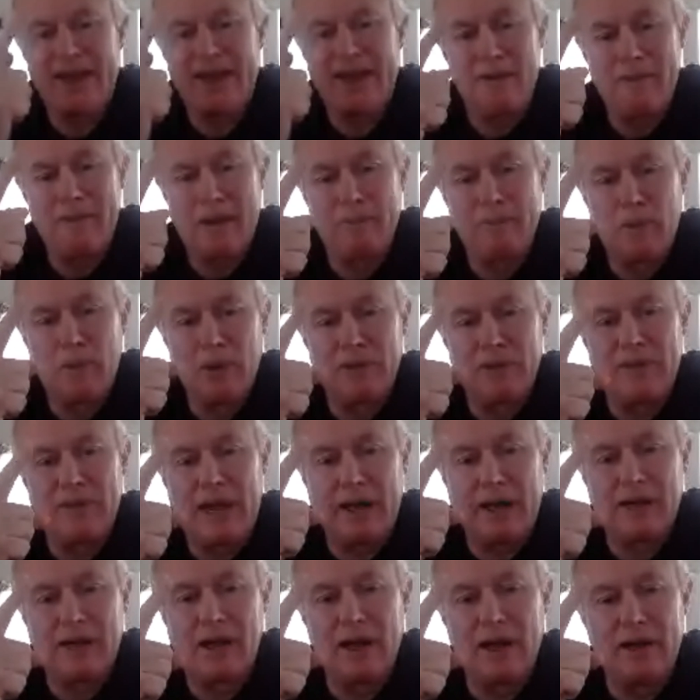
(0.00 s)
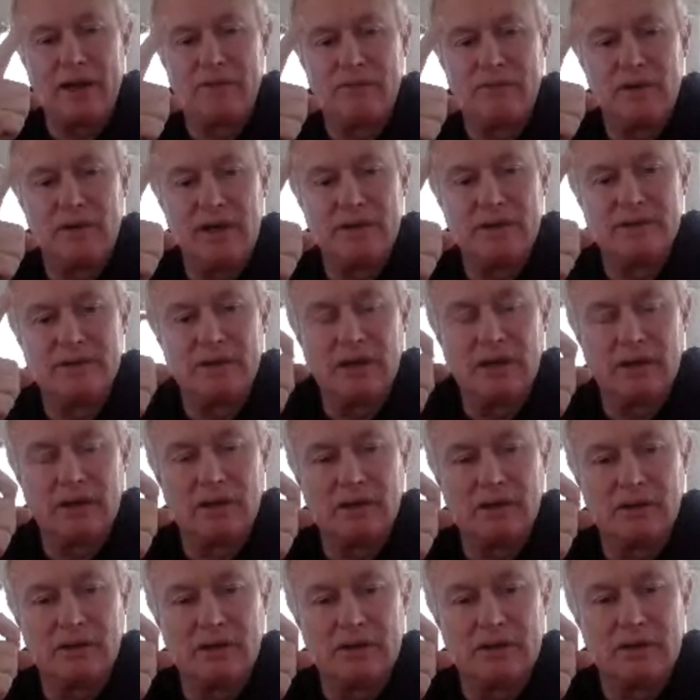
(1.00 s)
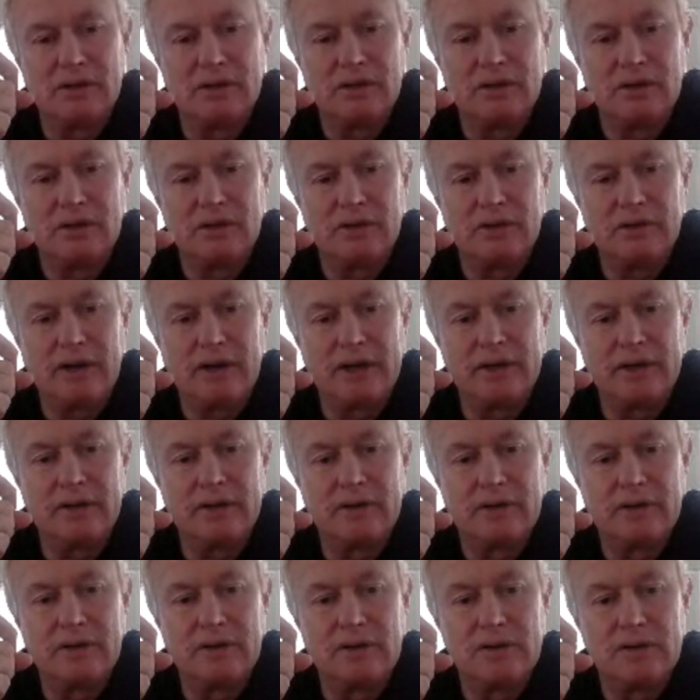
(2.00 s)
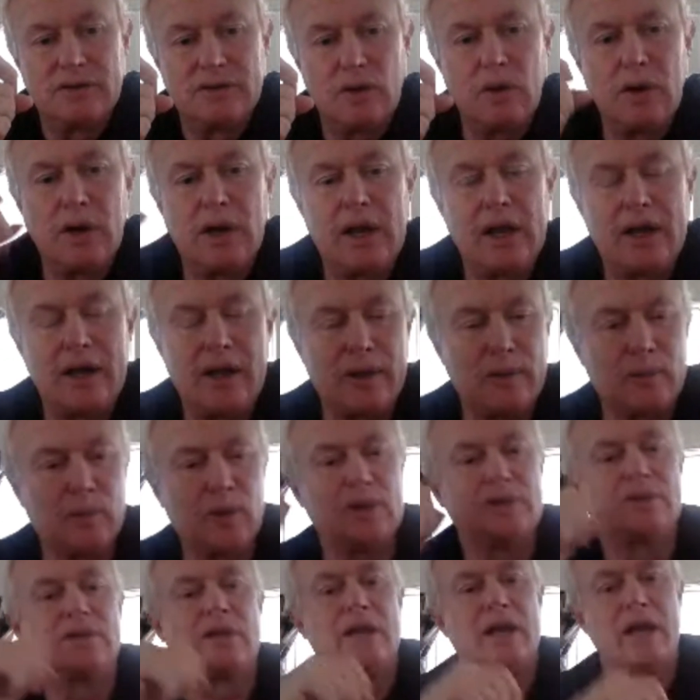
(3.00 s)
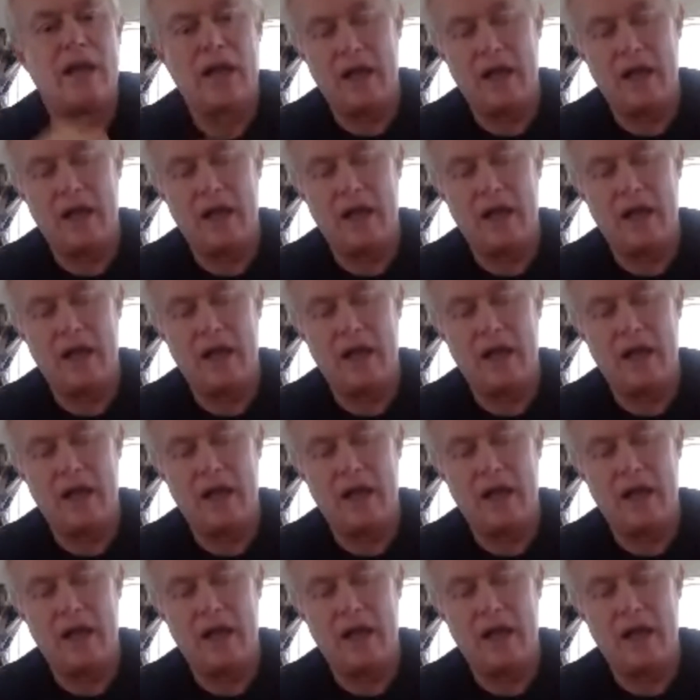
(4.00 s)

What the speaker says: it cannot come up with that kind of reasoning, right? So in other